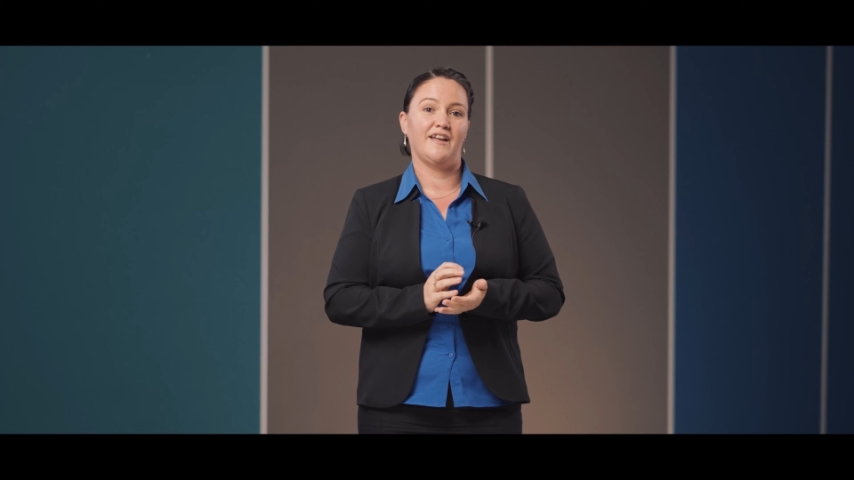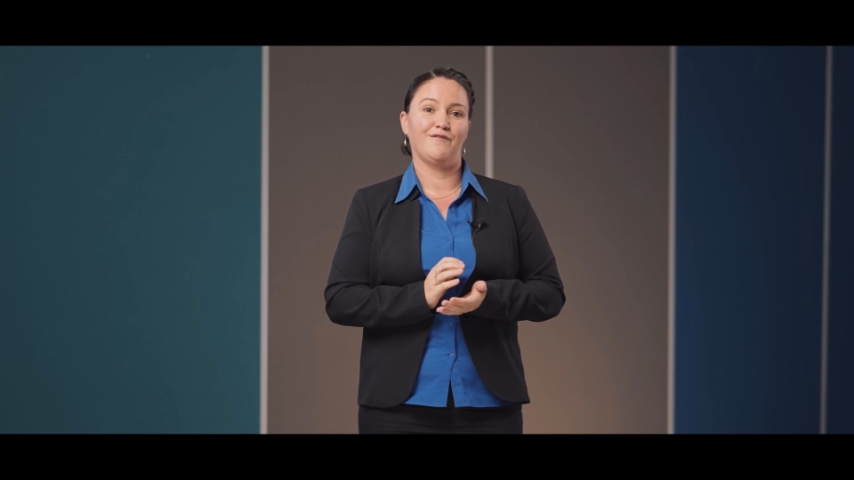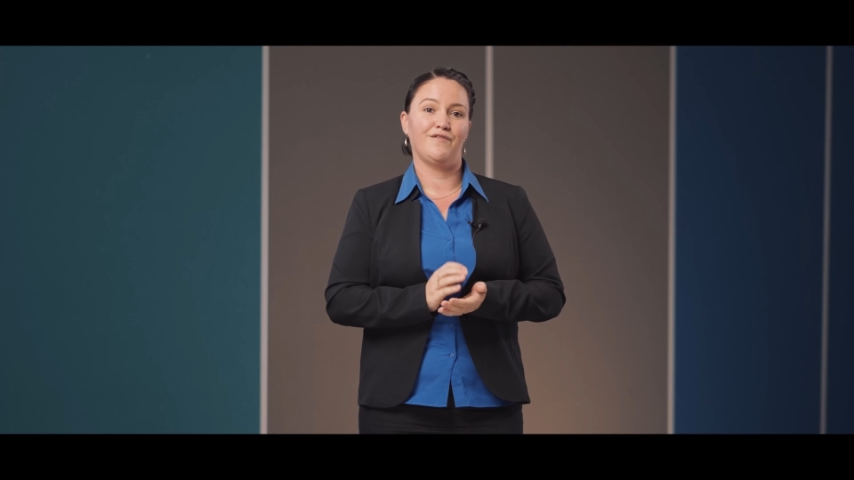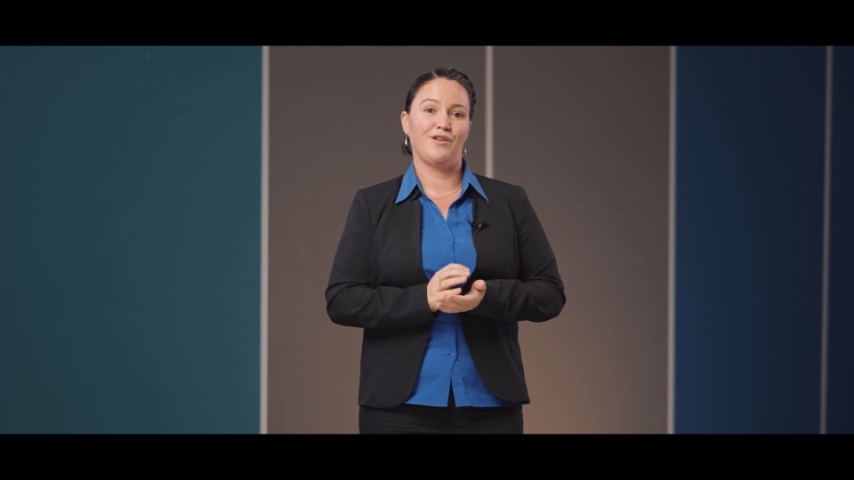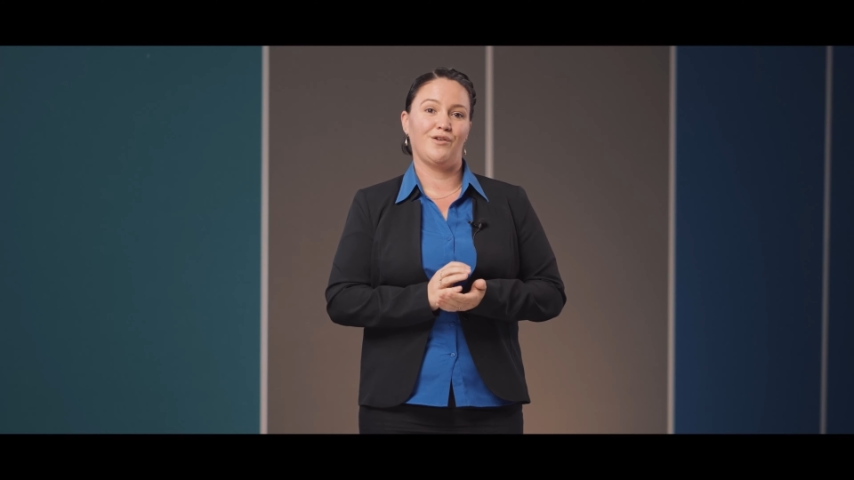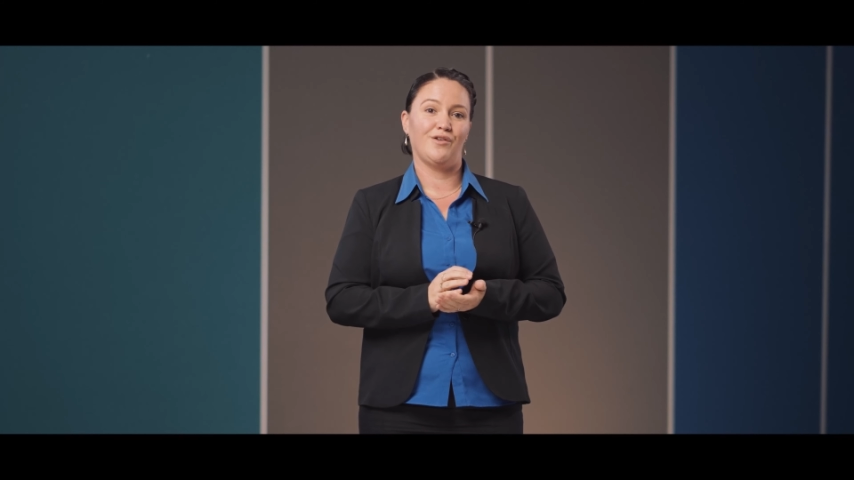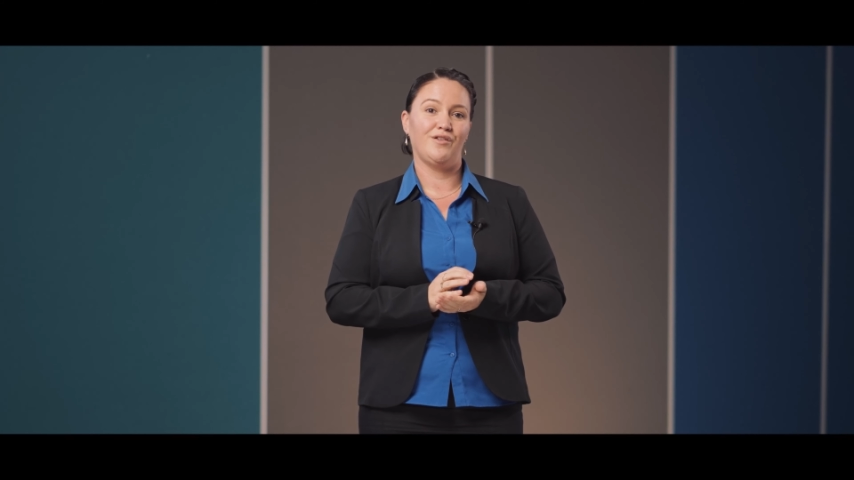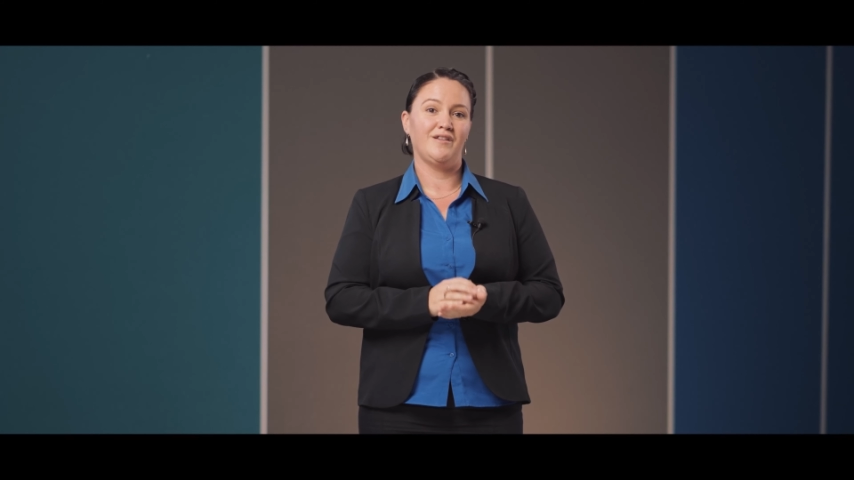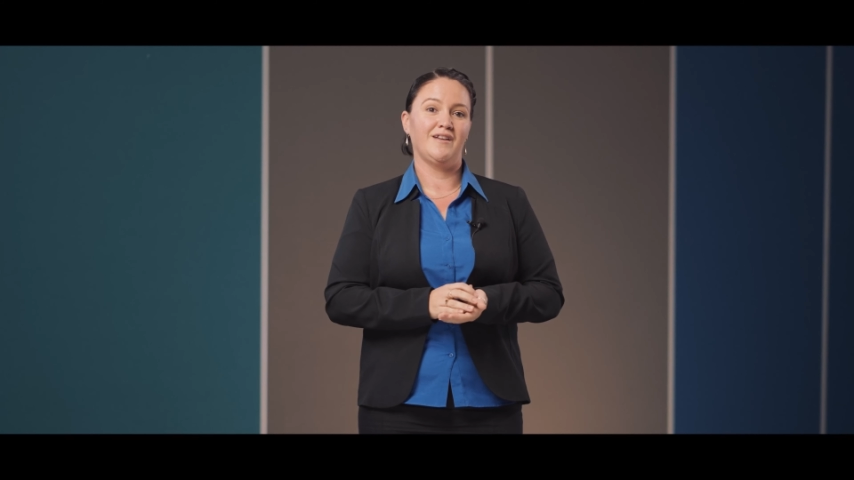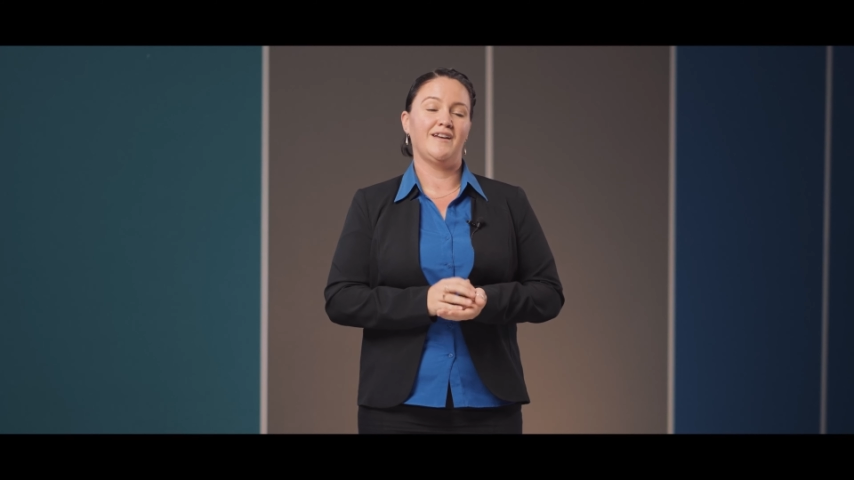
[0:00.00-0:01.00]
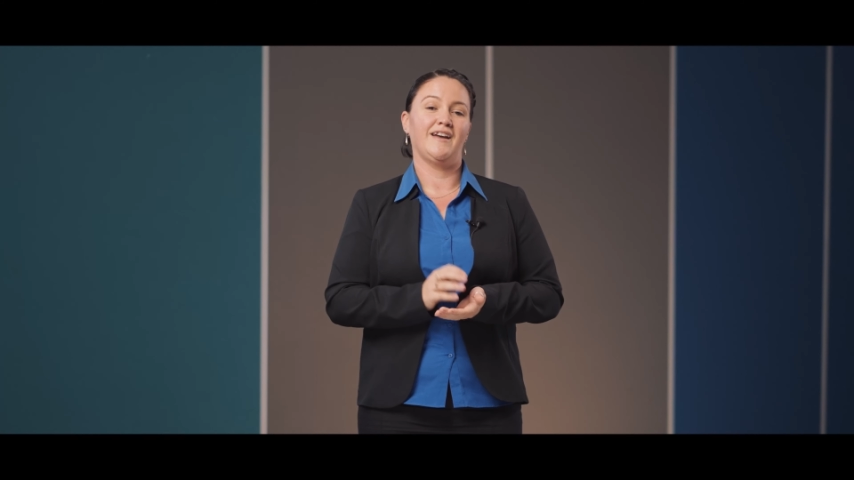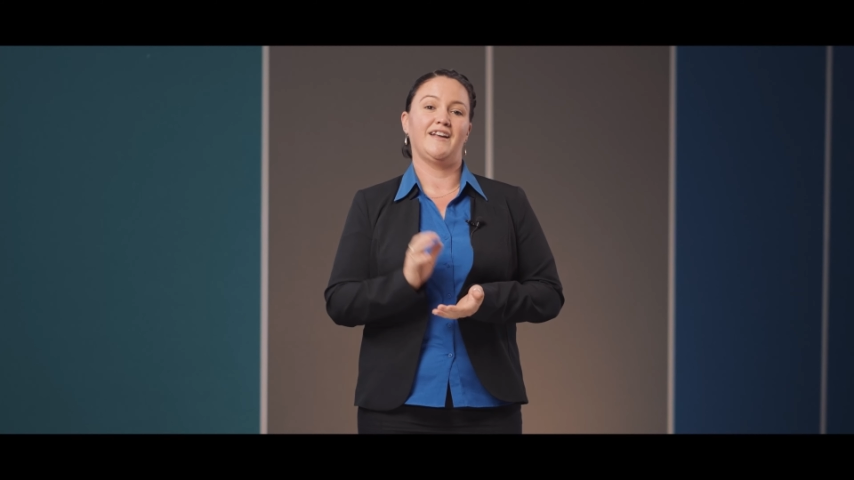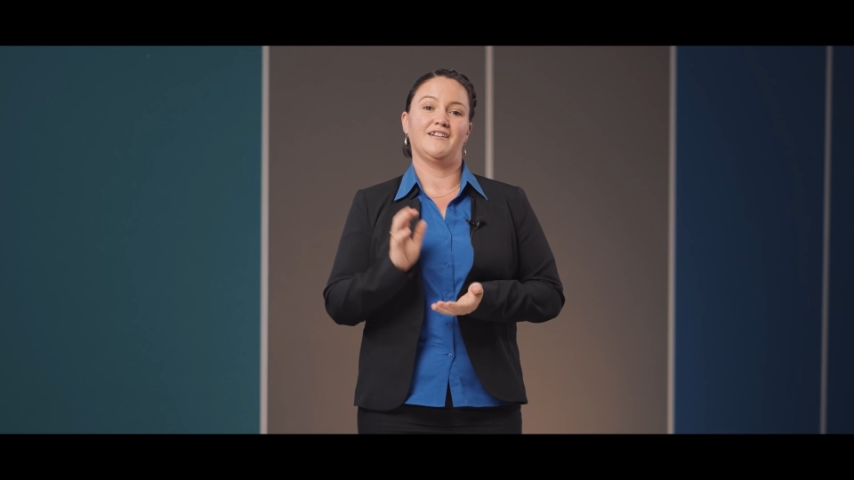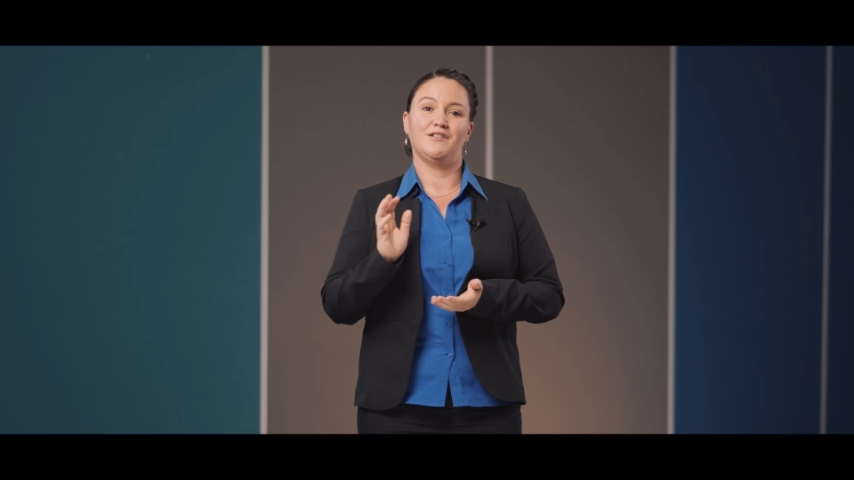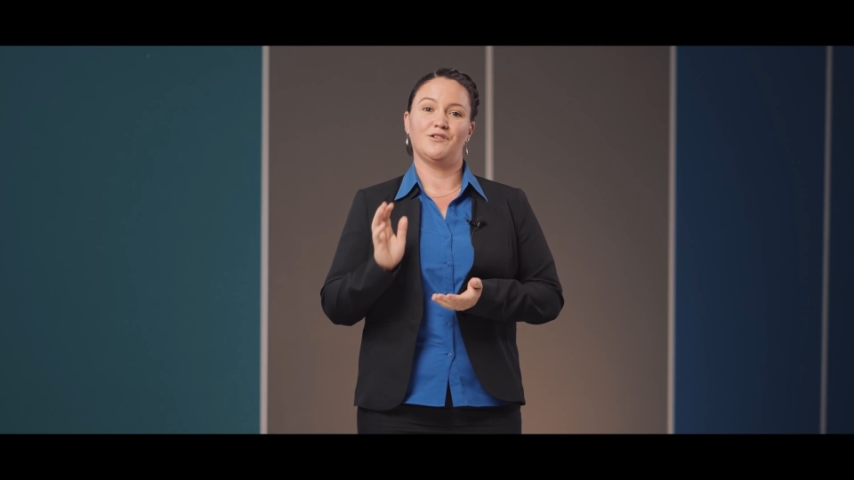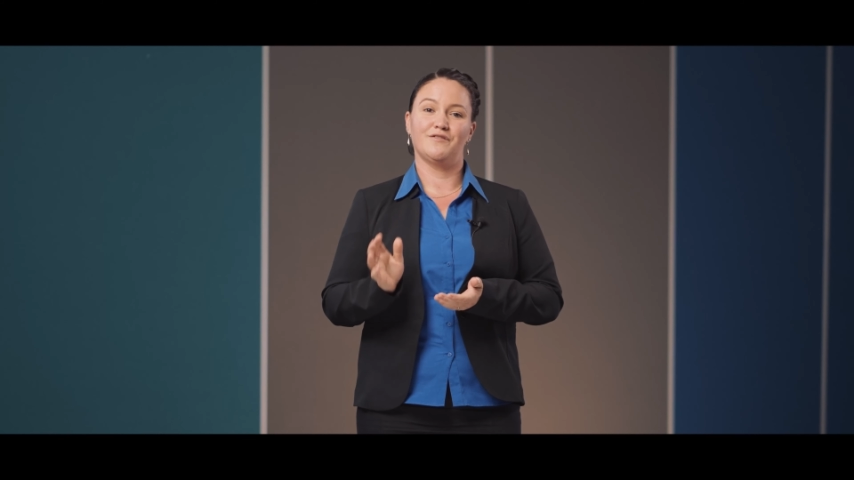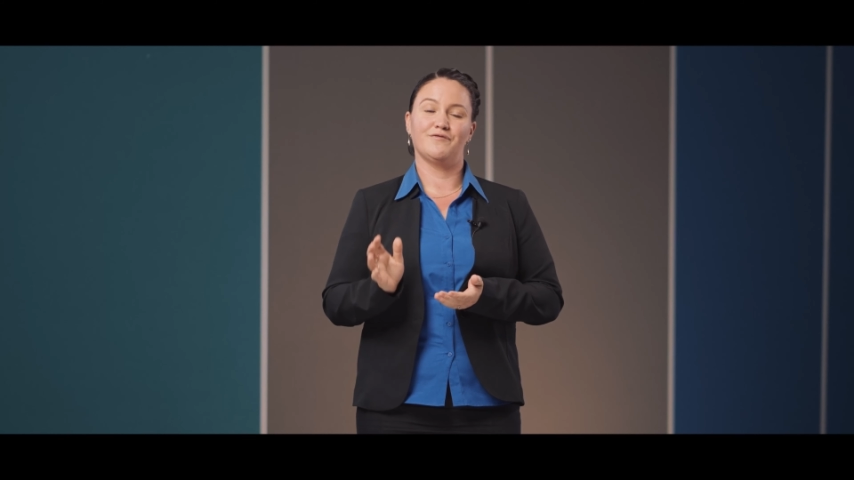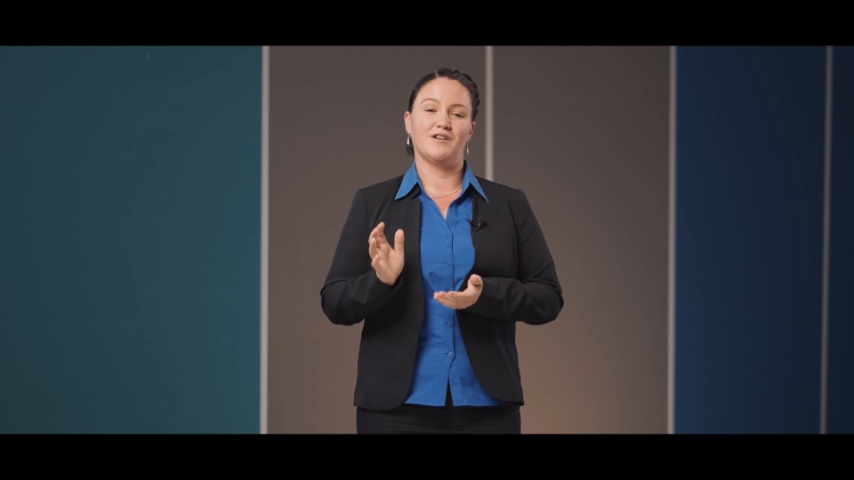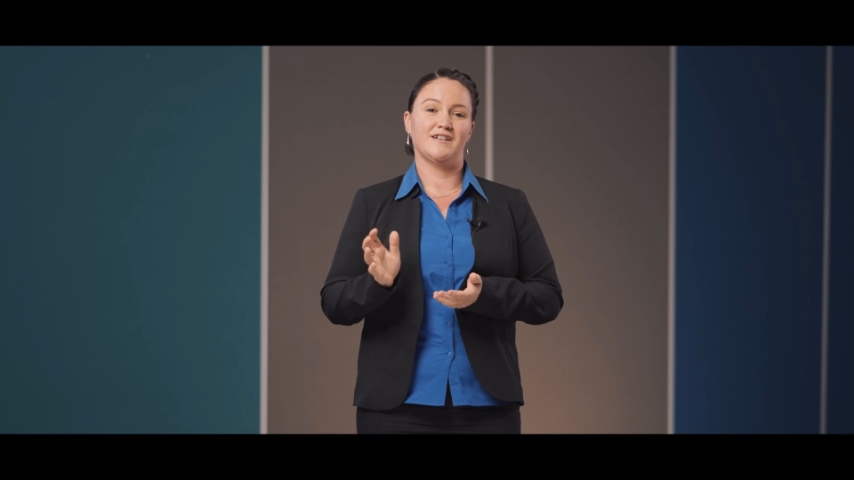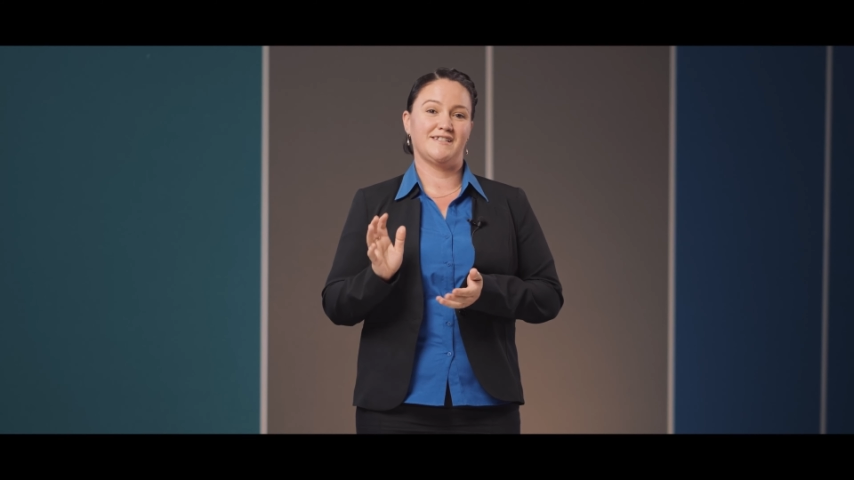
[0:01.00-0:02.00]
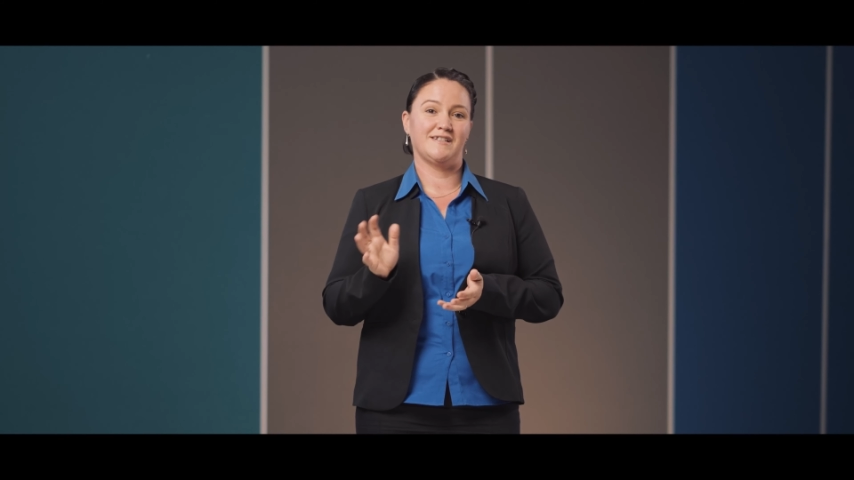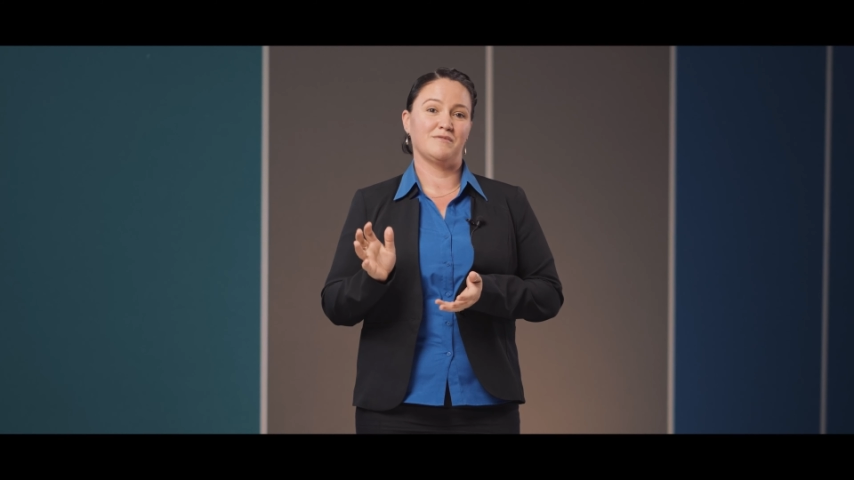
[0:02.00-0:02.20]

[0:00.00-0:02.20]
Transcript: there for you, and a lot of rights